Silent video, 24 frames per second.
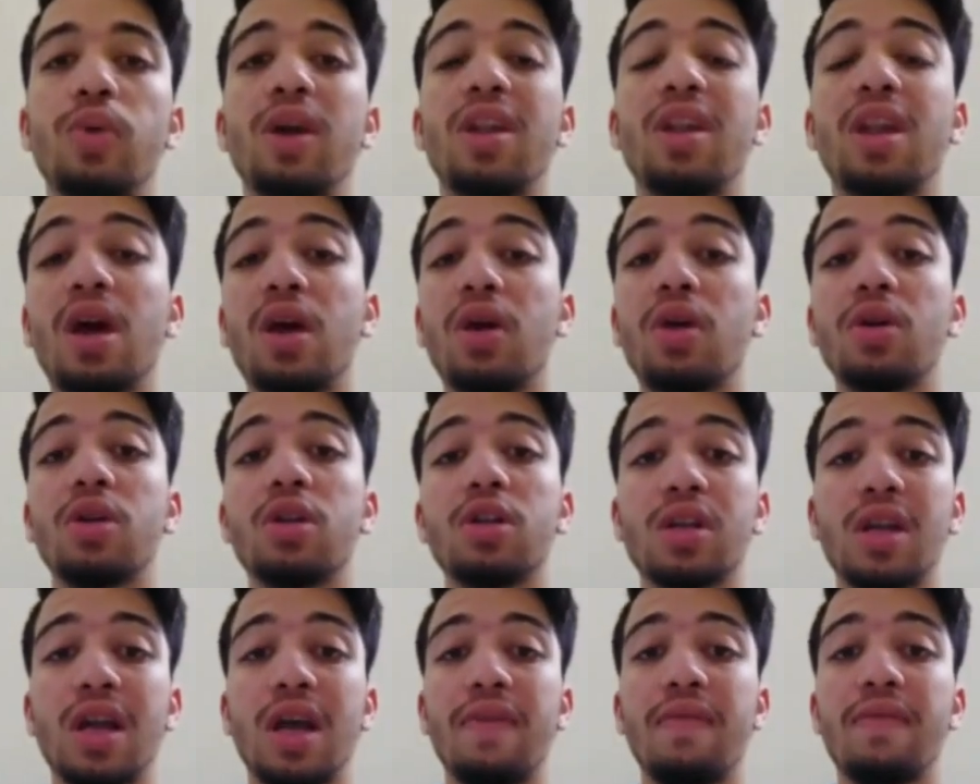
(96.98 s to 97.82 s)
we are now
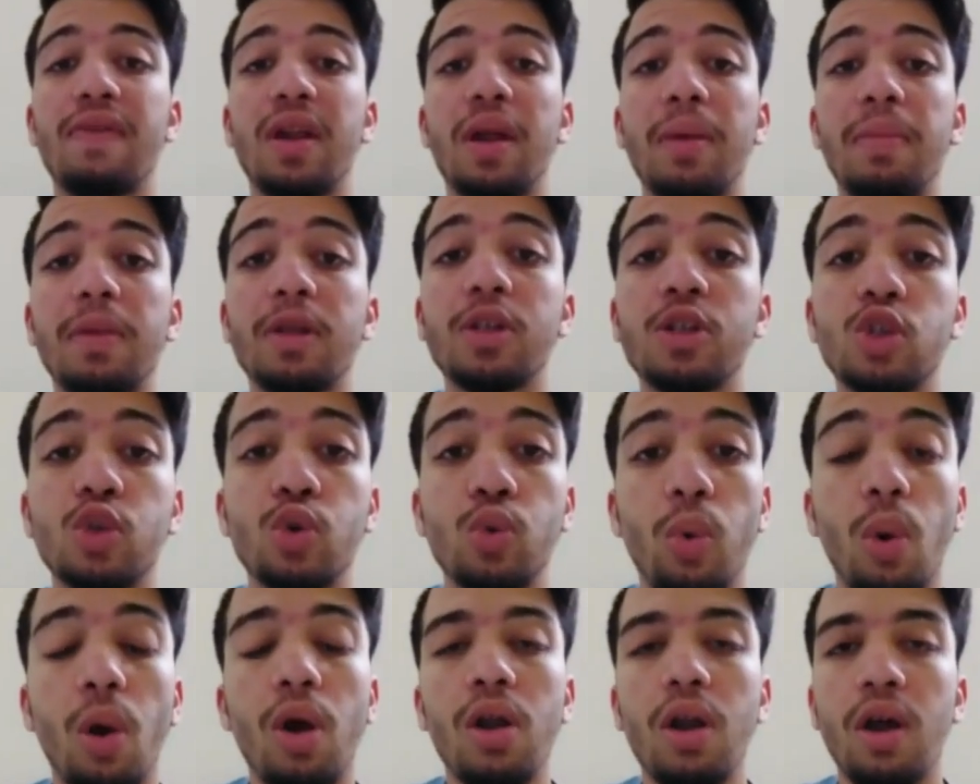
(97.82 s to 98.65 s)
going to cover up the
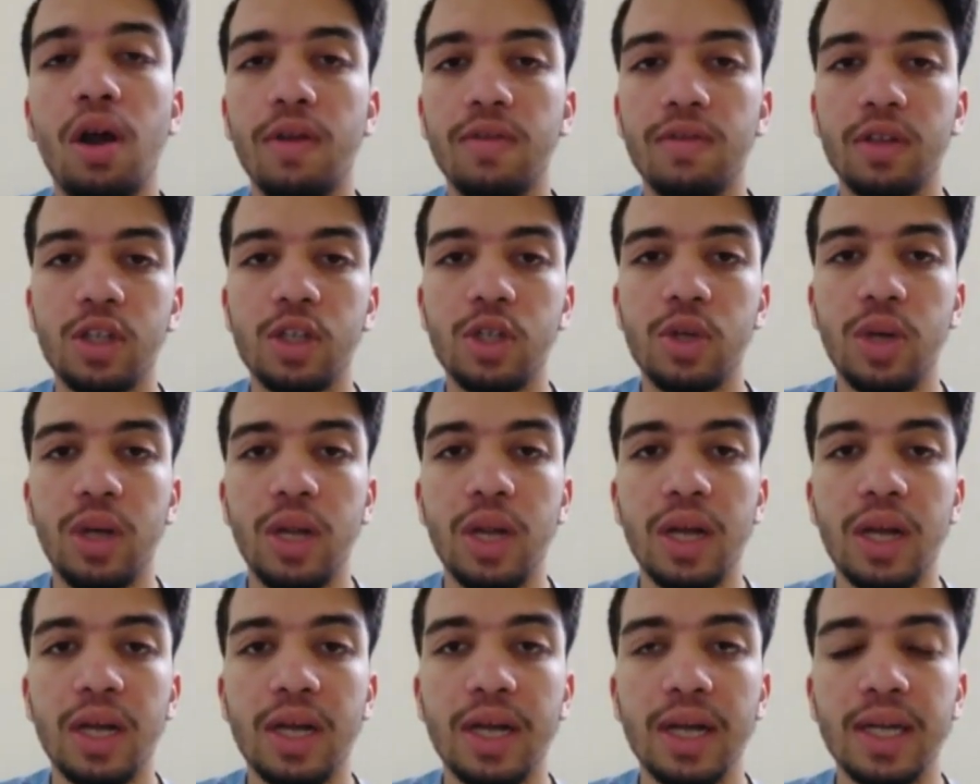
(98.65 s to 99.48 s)
squad of the Sri
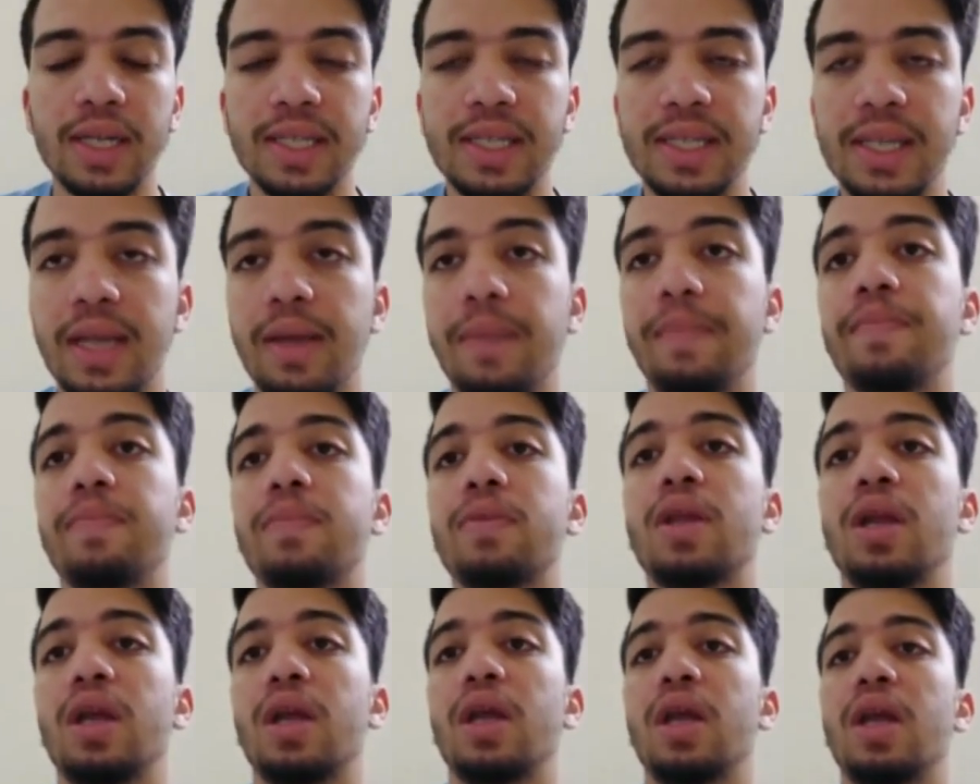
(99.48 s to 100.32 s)
Lankan team.
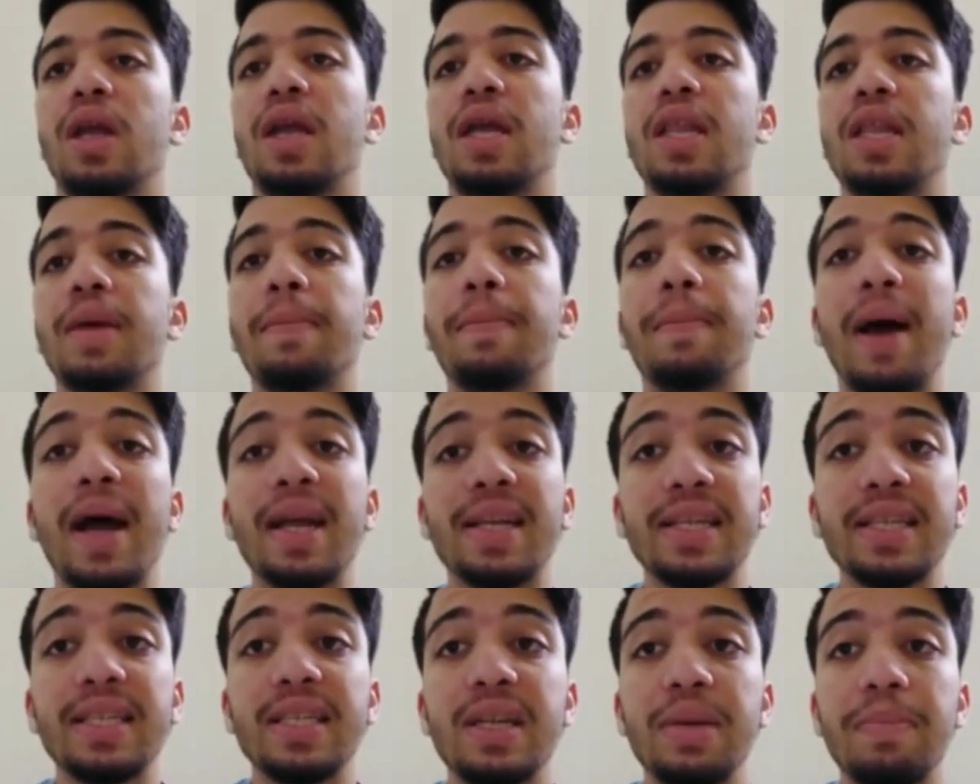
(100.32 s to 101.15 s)
In the
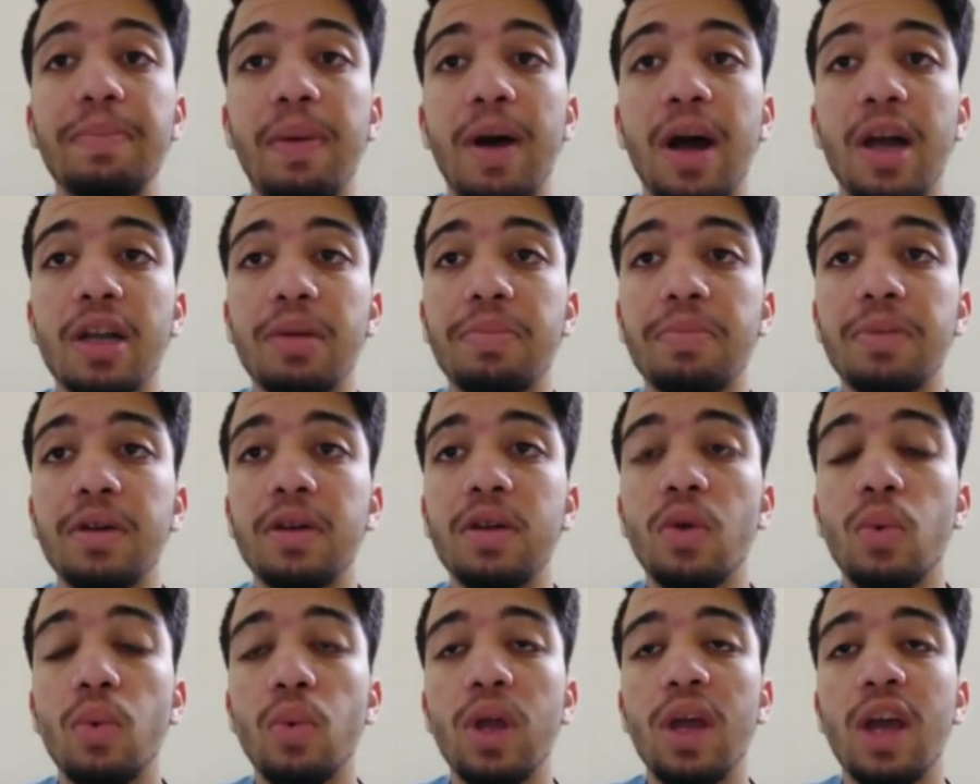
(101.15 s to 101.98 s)
batting
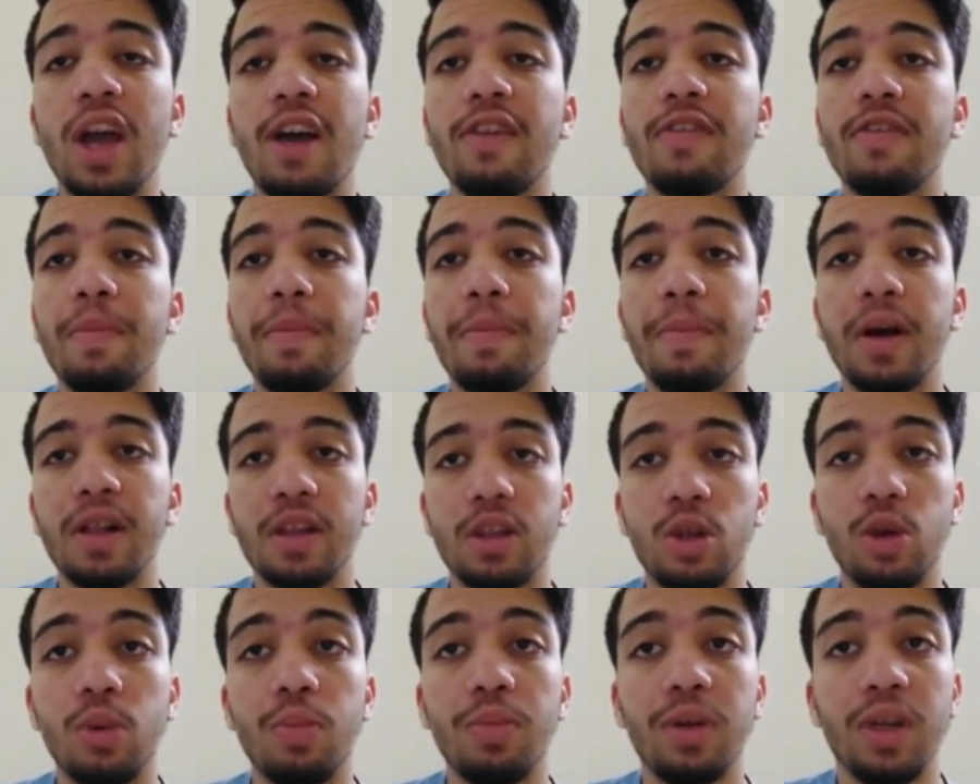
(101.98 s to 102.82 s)
department, we have
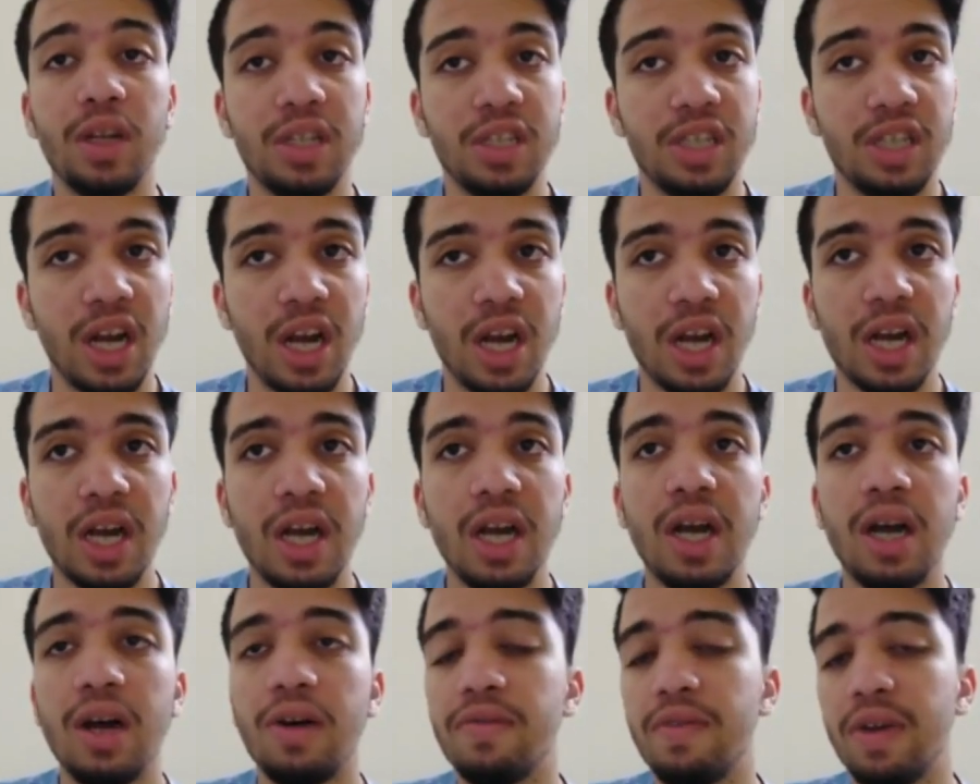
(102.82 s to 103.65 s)
5thumpire
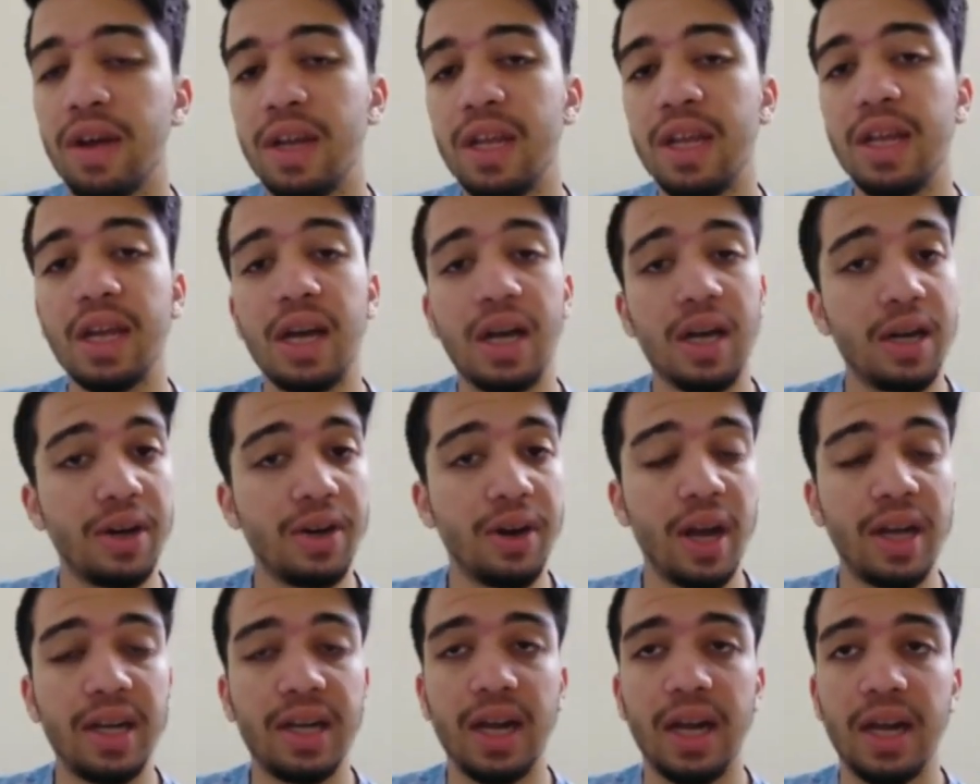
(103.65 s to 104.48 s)
Shanaka, a very young
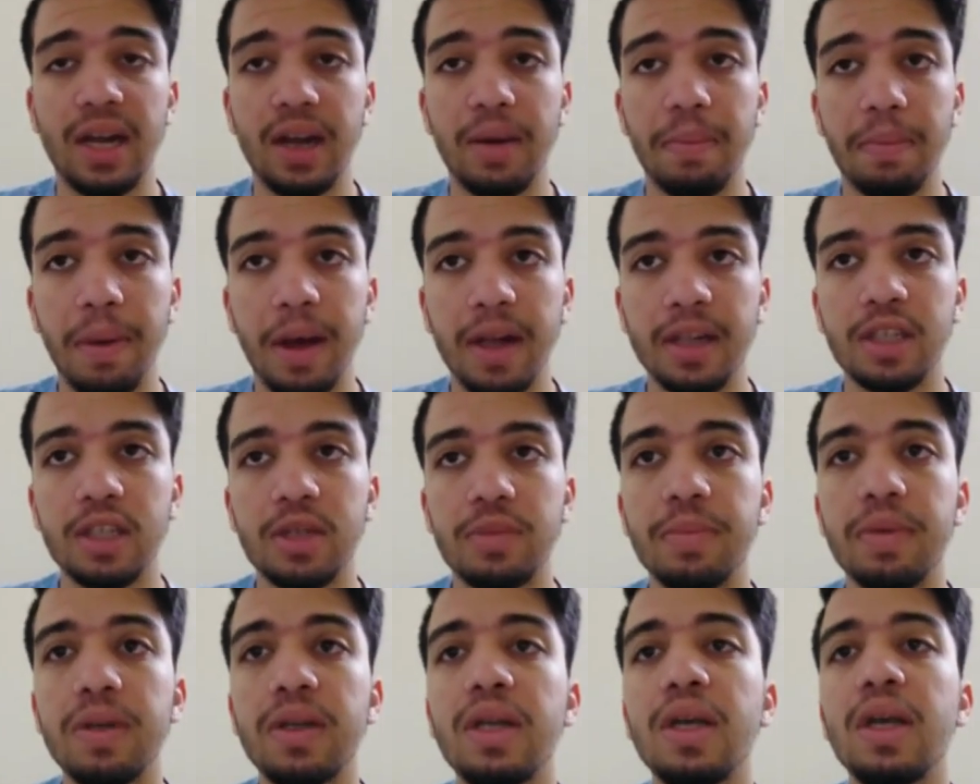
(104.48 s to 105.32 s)
right-handed
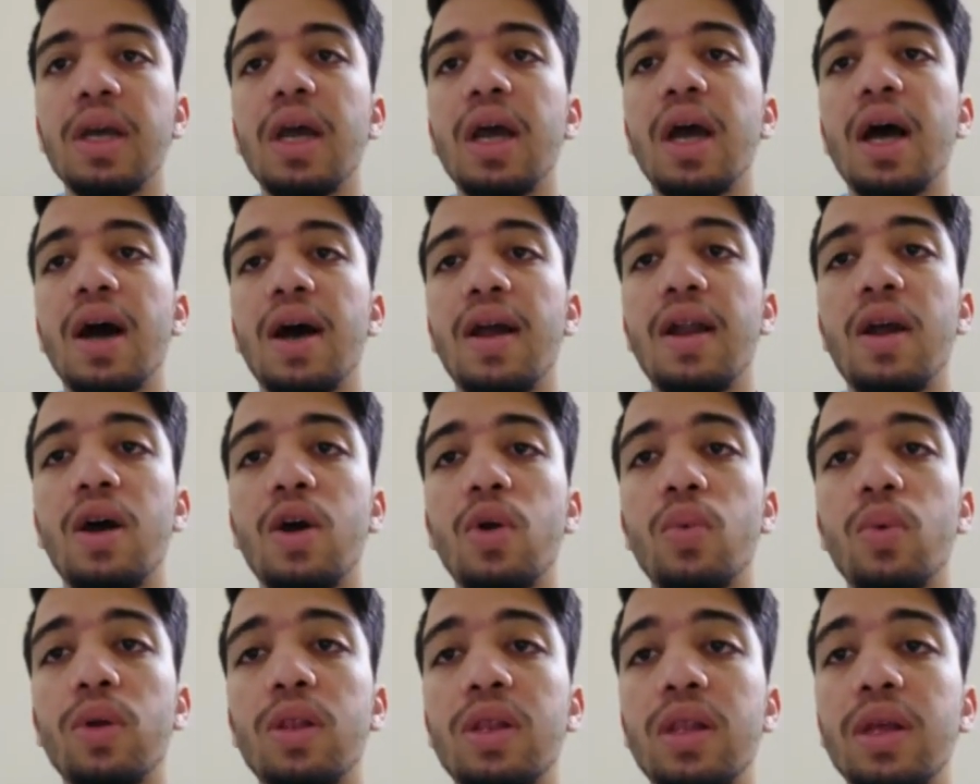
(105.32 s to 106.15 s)
batsman.
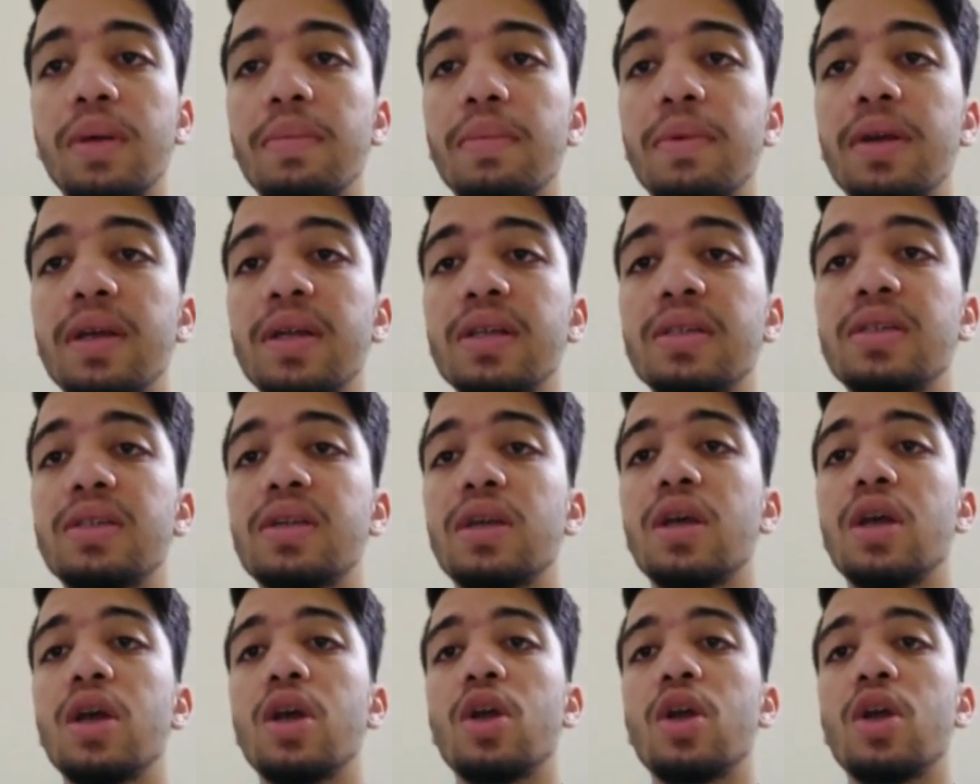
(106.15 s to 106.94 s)
Along with him is